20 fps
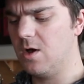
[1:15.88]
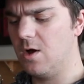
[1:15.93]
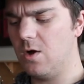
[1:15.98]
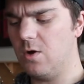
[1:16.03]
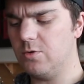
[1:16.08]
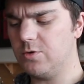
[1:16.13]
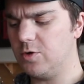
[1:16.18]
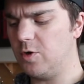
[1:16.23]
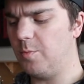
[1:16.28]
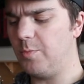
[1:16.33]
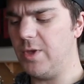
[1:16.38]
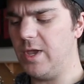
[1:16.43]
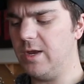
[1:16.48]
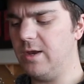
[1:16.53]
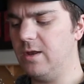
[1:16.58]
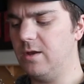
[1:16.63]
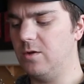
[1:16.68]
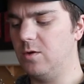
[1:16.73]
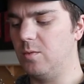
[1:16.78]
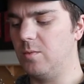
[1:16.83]
"Oh, don't pay
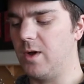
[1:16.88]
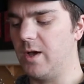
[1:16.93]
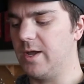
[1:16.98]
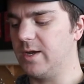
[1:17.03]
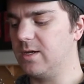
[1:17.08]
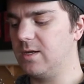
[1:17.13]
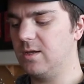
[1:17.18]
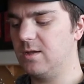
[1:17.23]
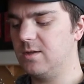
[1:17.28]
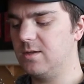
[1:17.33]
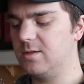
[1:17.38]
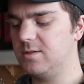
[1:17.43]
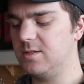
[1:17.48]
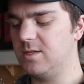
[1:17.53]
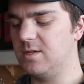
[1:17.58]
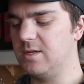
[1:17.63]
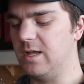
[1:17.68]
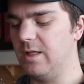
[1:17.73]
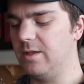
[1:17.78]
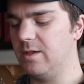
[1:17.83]
it no mind,"
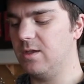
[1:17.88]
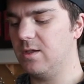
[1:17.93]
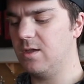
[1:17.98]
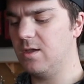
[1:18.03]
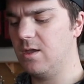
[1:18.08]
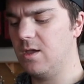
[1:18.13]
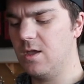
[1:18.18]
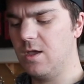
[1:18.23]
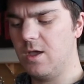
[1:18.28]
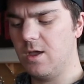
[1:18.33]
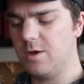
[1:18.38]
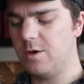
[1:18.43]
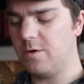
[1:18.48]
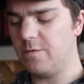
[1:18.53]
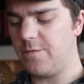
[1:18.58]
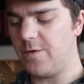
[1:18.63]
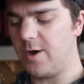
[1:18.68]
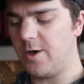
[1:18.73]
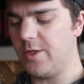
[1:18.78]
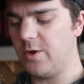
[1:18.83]
said Nellie. "Your
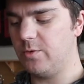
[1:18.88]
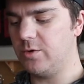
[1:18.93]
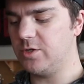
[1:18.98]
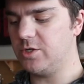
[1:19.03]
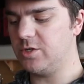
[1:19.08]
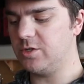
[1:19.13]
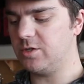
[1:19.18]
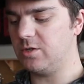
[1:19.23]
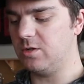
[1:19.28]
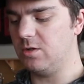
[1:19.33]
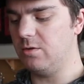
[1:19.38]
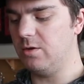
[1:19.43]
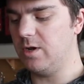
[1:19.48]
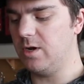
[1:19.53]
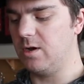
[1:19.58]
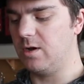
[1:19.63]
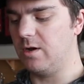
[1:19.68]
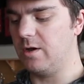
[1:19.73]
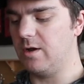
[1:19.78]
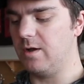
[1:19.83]
father was just gluing
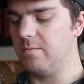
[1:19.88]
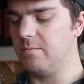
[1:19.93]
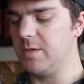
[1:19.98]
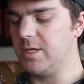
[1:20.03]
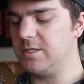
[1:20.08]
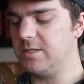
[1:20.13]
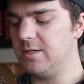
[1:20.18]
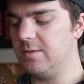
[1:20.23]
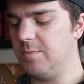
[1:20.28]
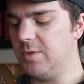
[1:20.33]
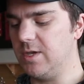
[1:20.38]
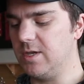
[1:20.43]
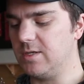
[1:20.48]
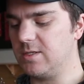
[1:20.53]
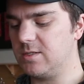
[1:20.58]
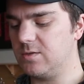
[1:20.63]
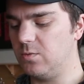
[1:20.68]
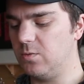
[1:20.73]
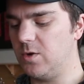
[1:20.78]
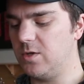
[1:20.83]
on a missing
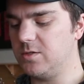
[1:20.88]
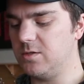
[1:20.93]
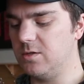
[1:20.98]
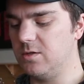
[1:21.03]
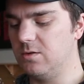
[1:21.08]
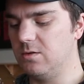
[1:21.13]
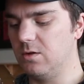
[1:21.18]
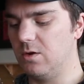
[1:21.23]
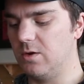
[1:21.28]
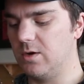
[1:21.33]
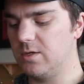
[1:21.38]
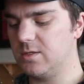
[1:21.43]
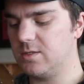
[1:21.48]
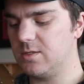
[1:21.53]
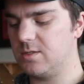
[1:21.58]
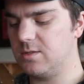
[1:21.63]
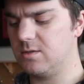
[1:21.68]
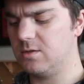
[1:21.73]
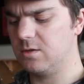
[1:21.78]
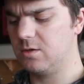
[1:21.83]
piece, wasn't you,
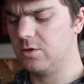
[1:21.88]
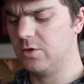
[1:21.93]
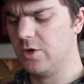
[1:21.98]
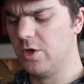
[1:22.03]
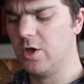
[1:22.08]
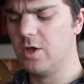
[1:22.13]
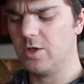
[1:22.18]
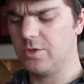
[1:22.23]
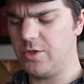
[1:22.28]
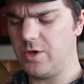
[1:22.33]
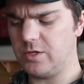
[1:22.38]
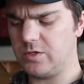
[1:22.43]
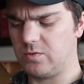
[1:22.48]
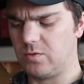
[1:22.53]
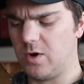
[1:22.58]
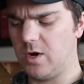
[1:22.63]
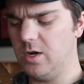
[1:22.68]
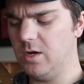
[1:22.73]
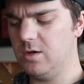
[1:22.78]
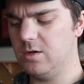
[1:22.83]
Lawrence?" "That's
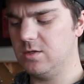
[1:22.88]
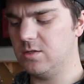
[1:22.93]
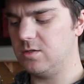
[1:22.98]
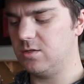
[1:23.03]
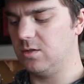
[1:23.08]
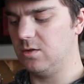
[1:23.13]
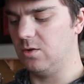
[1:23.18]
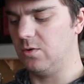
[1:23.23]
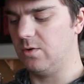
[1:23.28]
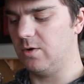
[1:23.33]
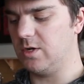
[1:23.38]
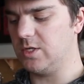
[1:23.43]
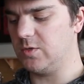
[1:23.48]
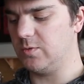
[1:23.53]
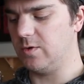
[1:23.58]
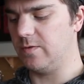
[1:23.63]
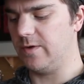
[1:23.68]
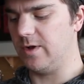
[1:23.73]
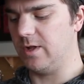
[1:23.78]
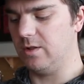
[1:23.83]
right," said Lawrence
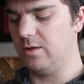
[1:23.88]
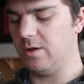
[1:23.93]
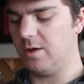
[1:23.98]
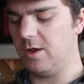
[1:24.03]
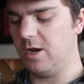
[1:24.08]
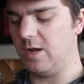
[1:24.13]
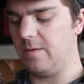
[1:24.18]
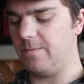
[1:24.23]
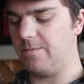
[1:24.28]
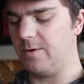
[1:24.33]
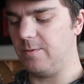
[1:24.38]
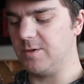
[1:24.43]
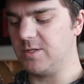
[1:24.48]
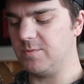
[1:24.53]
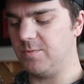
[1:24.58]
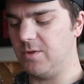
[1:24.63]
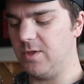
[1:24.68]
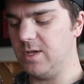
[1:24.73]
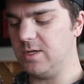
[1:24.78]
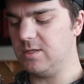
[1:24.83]
without looking up from his
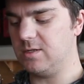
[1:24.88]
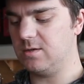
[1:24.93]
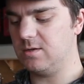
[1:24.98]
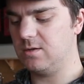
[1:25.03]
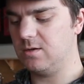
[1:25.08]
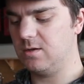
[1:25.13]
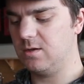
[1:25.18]
plate.